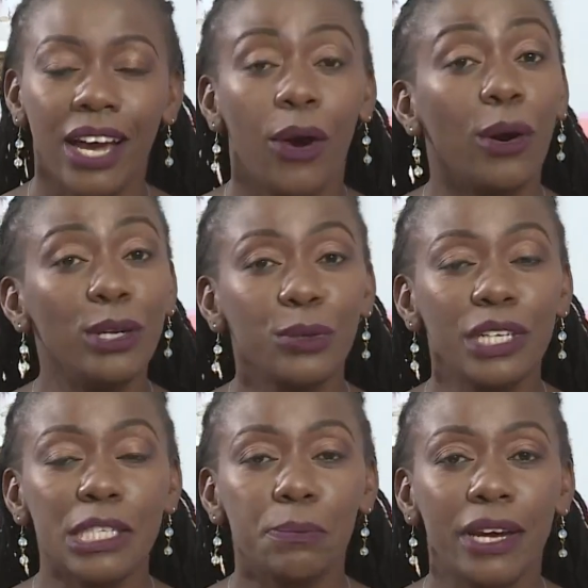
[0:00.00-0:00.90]
On
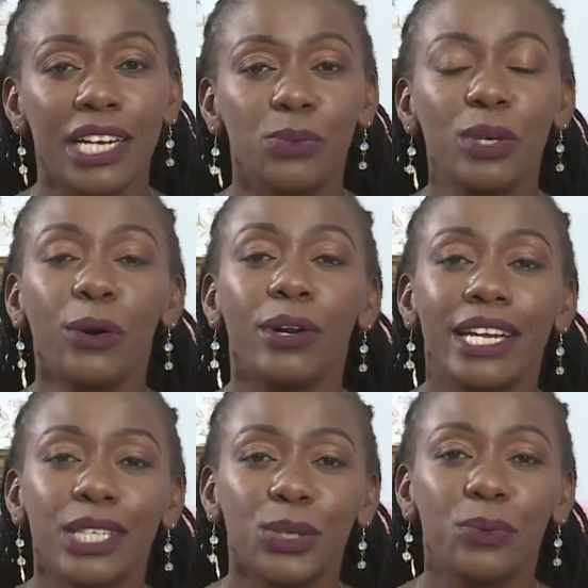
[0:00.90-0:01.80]
Today's Parent, we
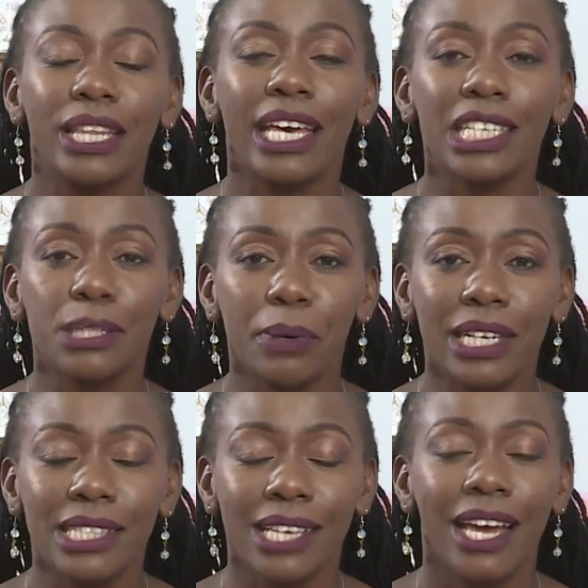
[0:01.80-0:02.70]
connect you with
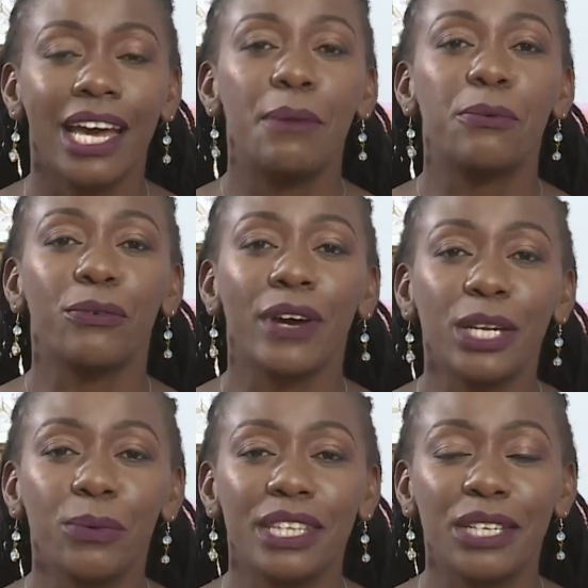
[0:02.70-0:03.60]
experts and provide
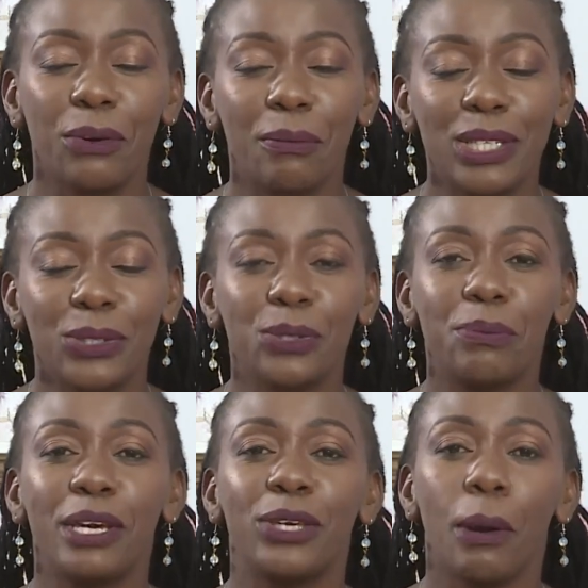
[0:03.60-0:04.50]
you with information to
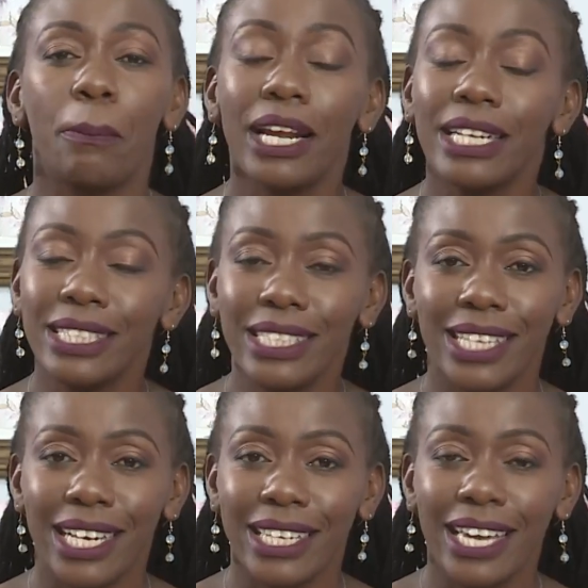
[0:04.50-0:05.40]
make your parenting
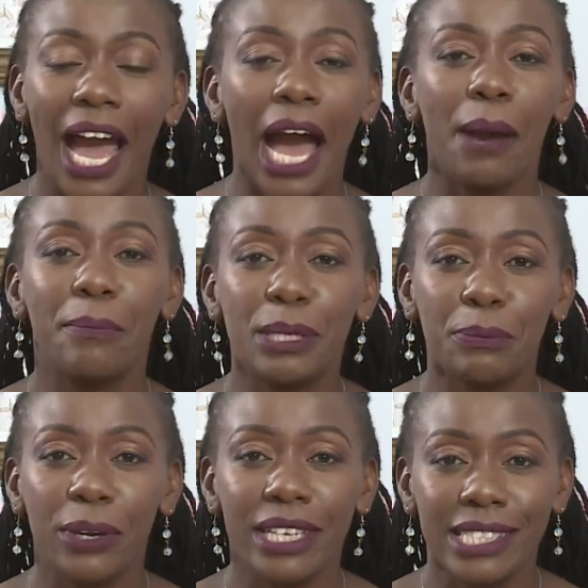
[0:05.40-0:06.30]
journey a bit
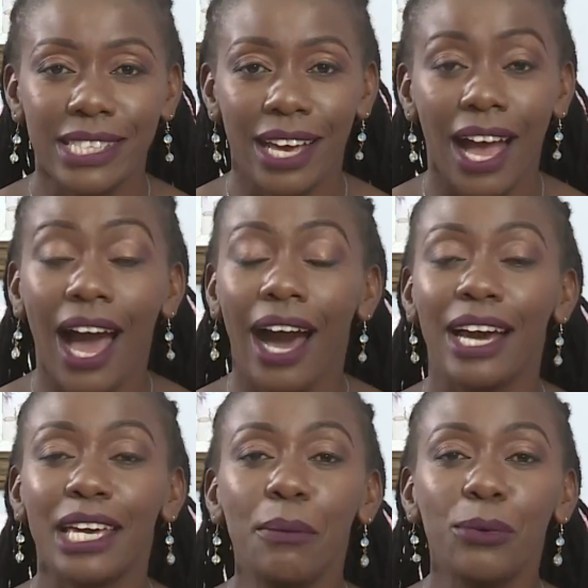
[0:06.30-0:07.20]
more easier. I
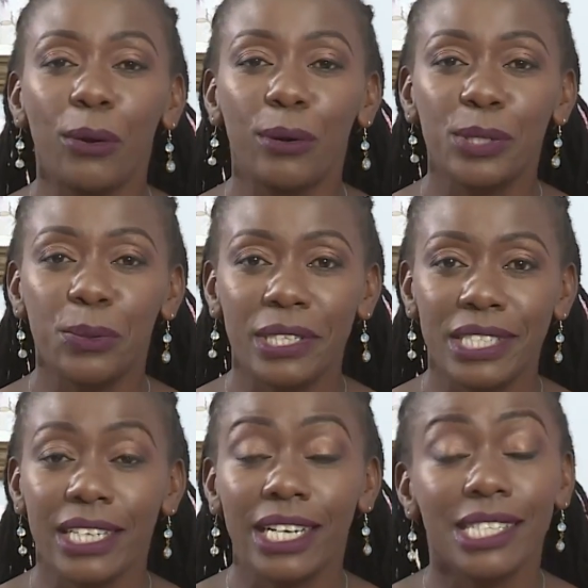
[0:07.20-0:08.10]
am your host,
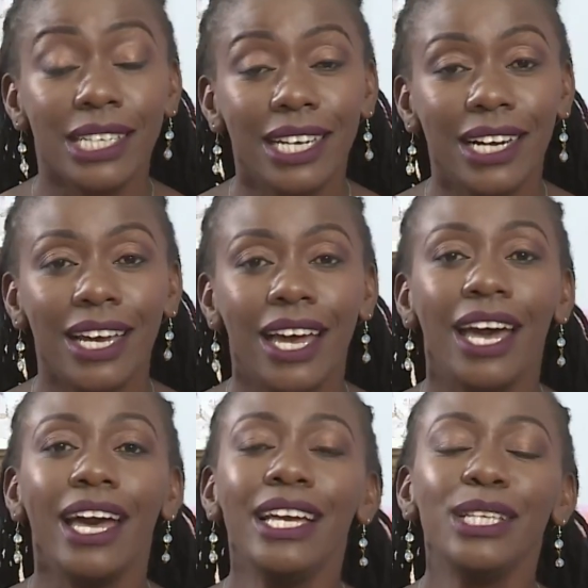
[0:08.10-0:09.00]
Christine Casina,
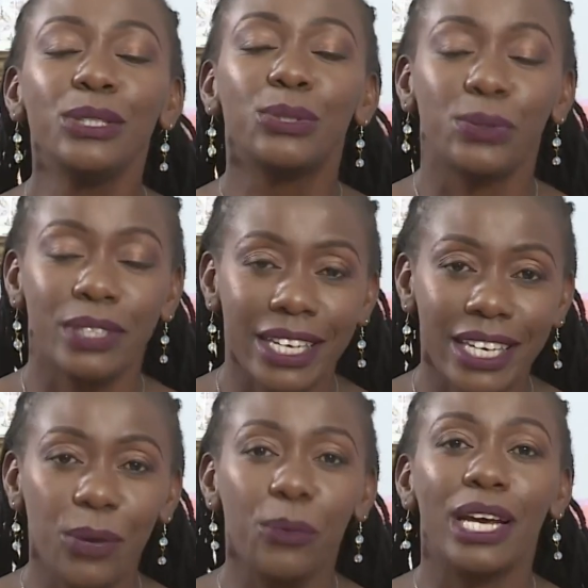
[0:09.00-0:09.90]
and
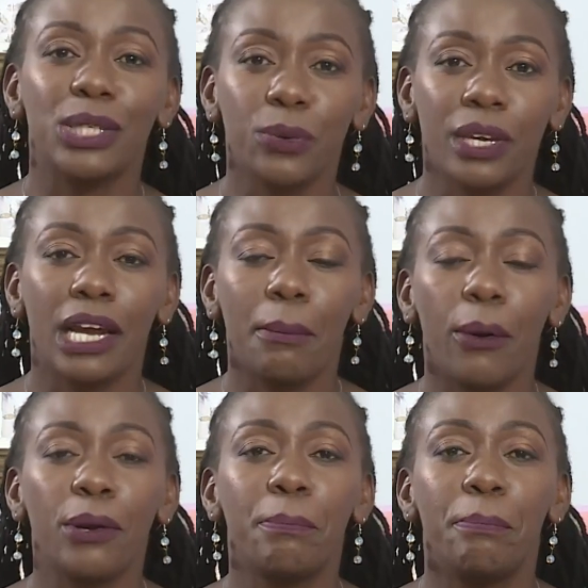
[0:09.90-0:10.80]
today we are talking
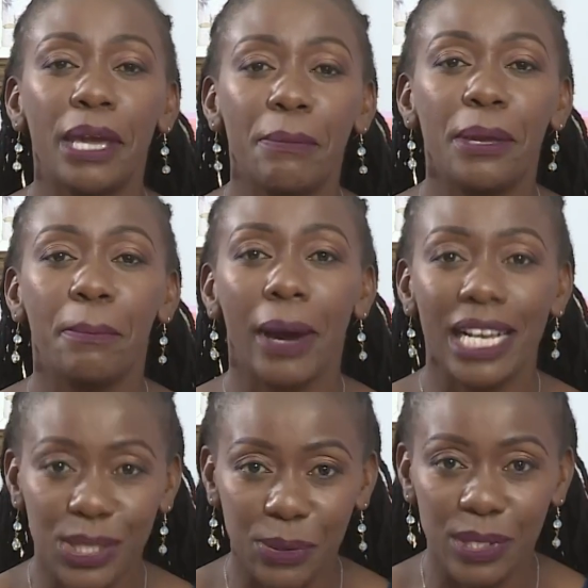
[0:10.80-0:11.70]
about baby
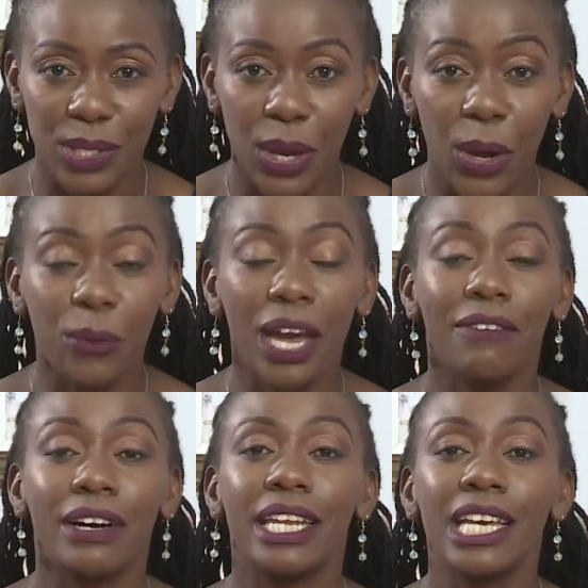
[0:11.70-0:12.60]
milestones. We
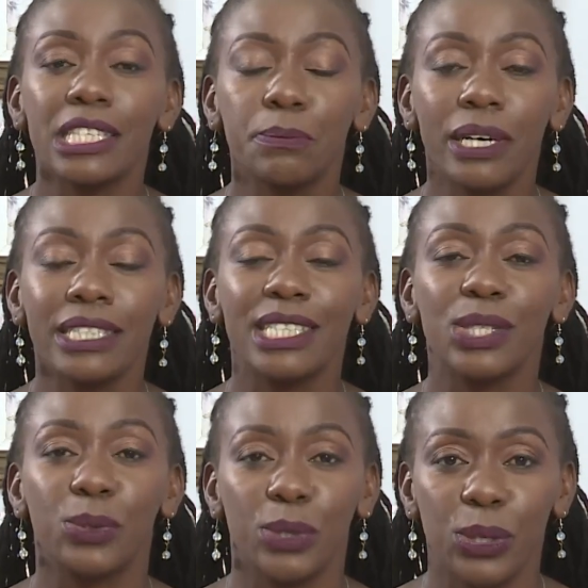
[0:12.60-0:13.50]
have an expert in
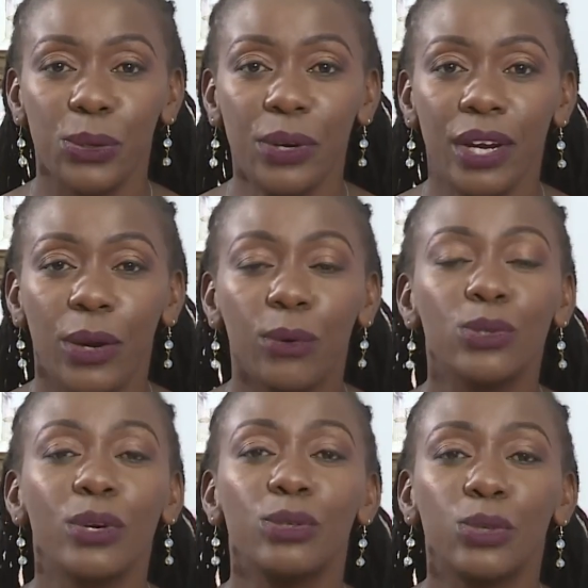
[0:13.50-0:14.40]
studio who's
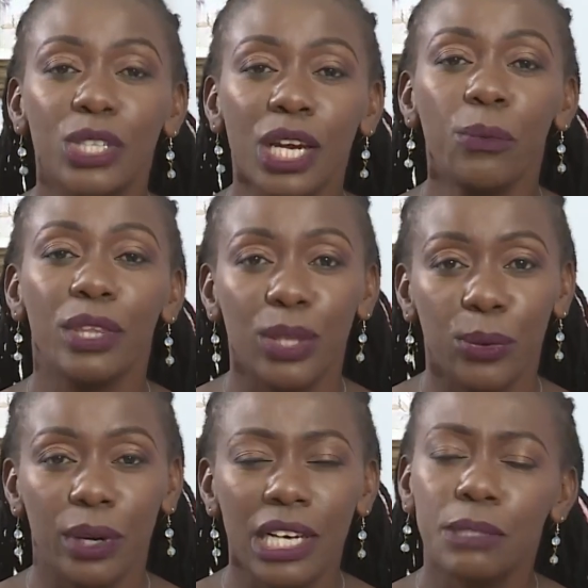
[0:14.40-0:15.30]
going to share with
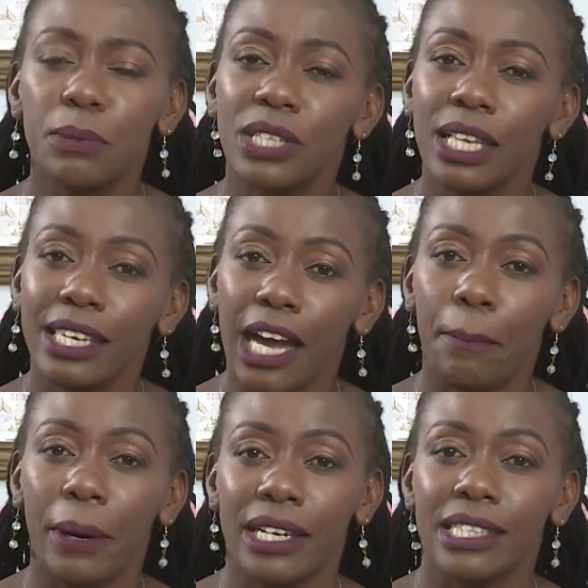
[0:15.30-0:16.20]
you, especially young
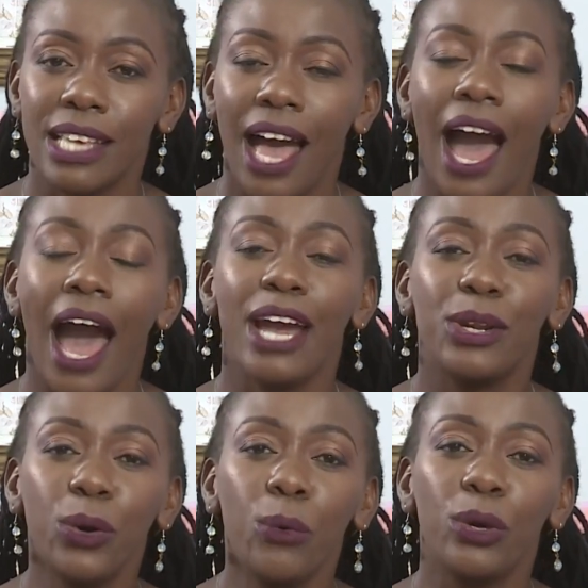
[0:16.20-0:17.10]
parents. I
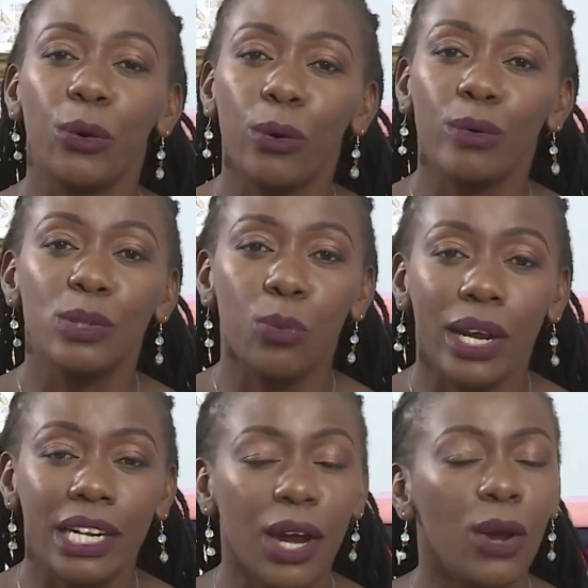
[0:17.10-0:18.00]
know we always
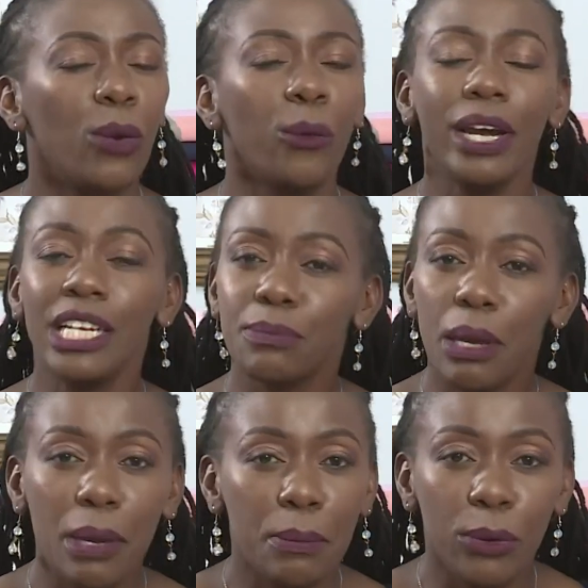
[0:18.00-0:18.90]
wonder, when is my
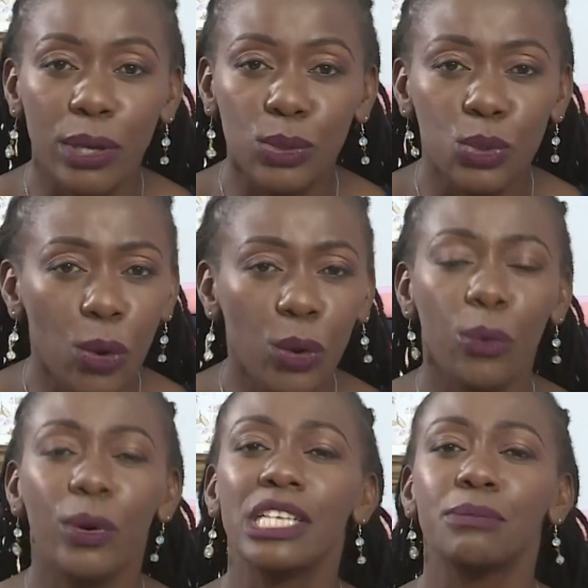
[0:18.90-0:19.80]
baby going to talk?
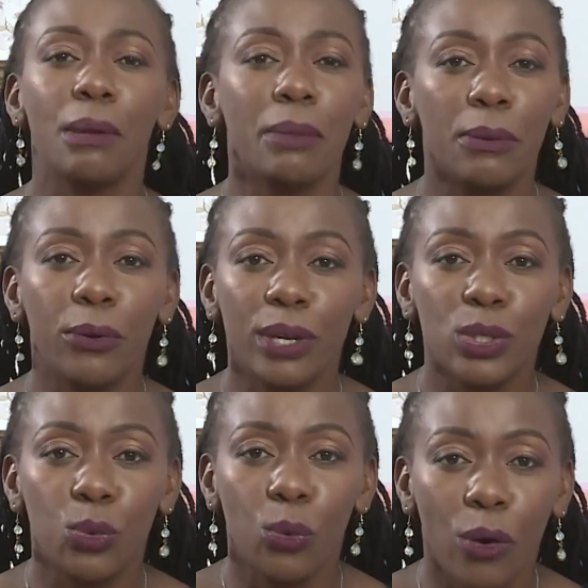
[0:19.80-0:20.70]
When is my baby going
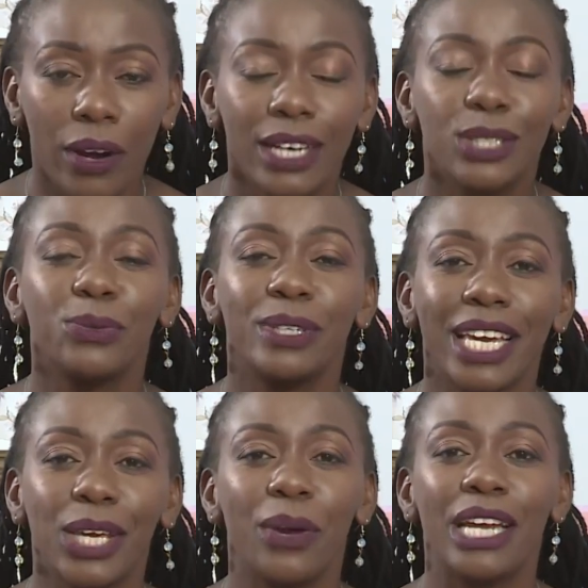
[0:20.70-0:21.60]
to walk?
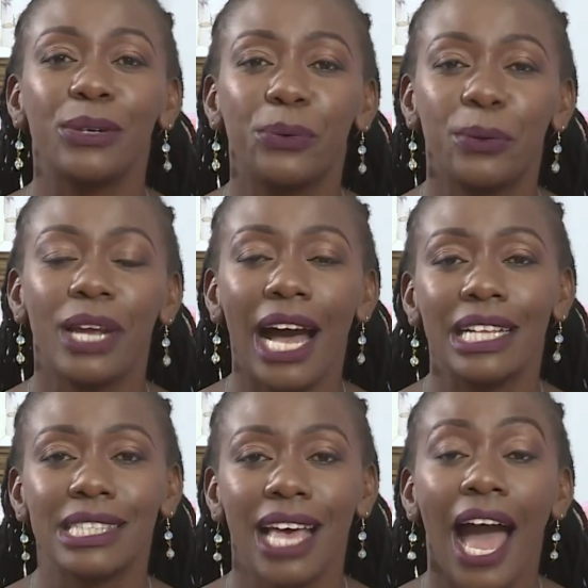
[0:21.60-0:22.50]
Today you are in good hands.